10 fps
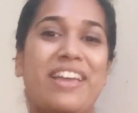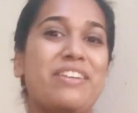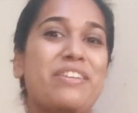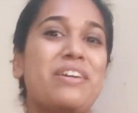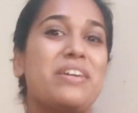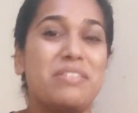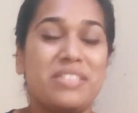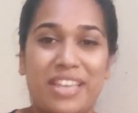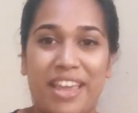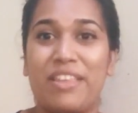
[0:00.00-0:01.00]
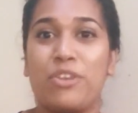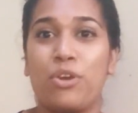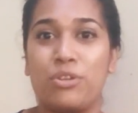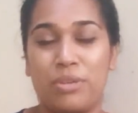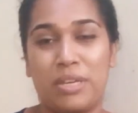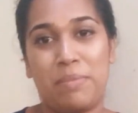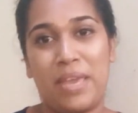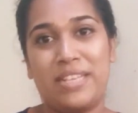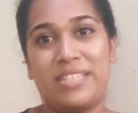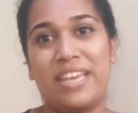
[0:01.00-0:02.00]
and saying that you are doing
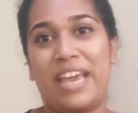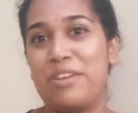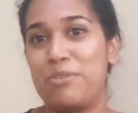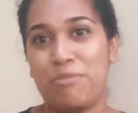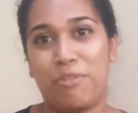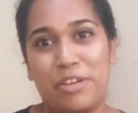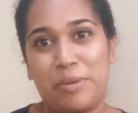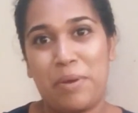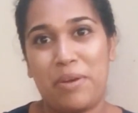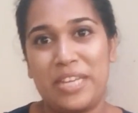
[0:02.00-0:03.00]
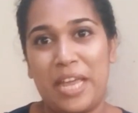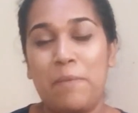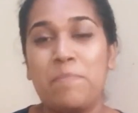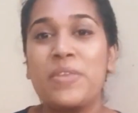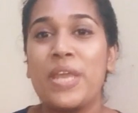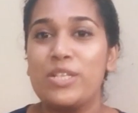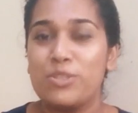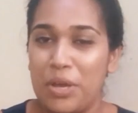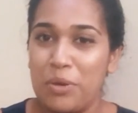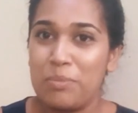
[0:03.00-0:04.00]
amazing and don't worry about it.
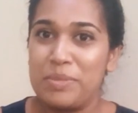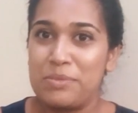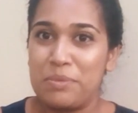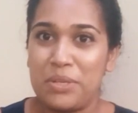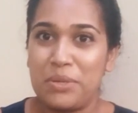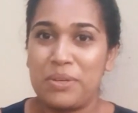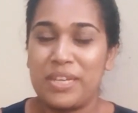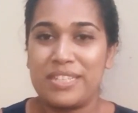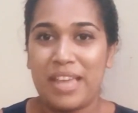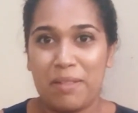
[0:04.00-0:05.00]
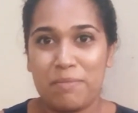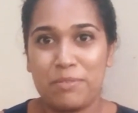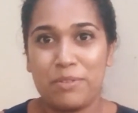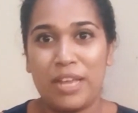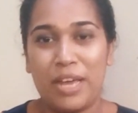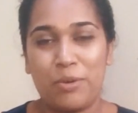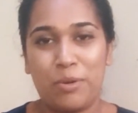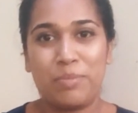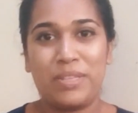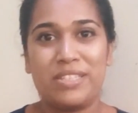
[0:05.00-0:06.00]
So I hope this video is helpful, I
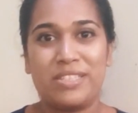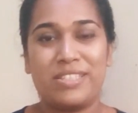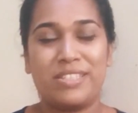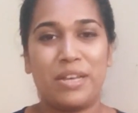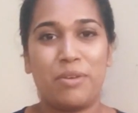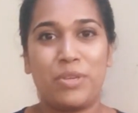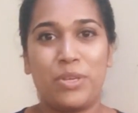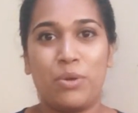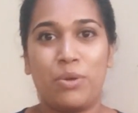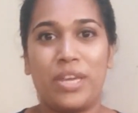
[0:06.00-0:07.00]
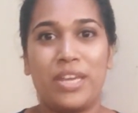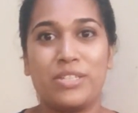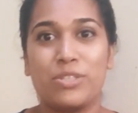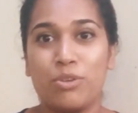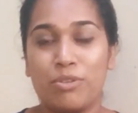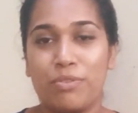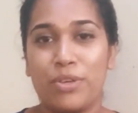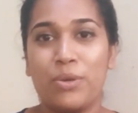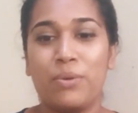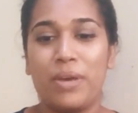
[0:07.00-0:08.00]
hope this video is good for
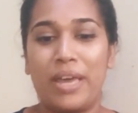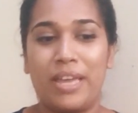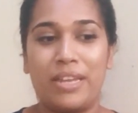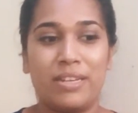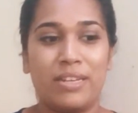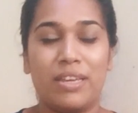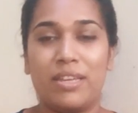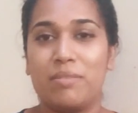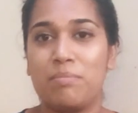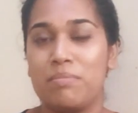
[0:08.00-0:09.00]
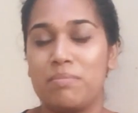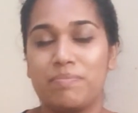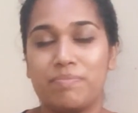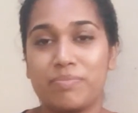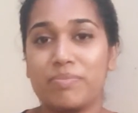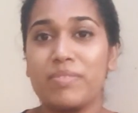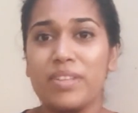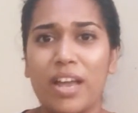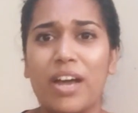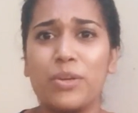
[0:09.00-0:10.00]
you, and
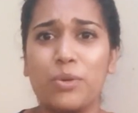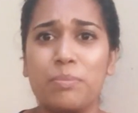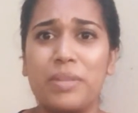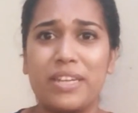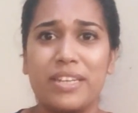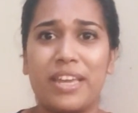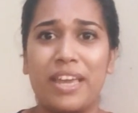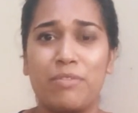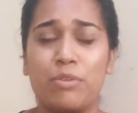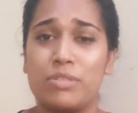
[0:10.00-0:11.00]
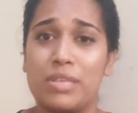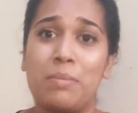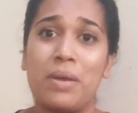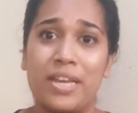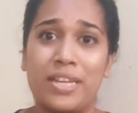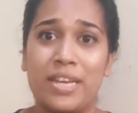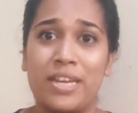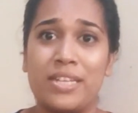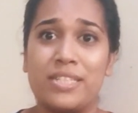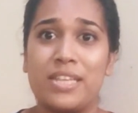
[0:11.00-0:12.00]
I hope that it gave you some
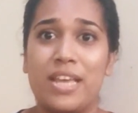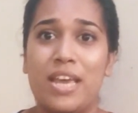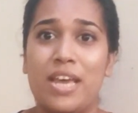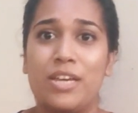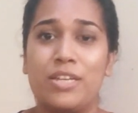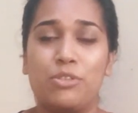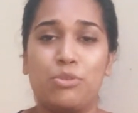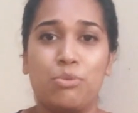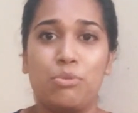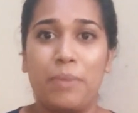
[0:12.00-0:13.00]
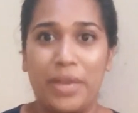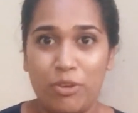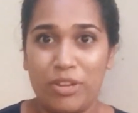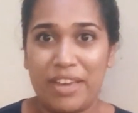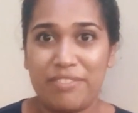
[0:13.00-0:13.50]
ideas to make your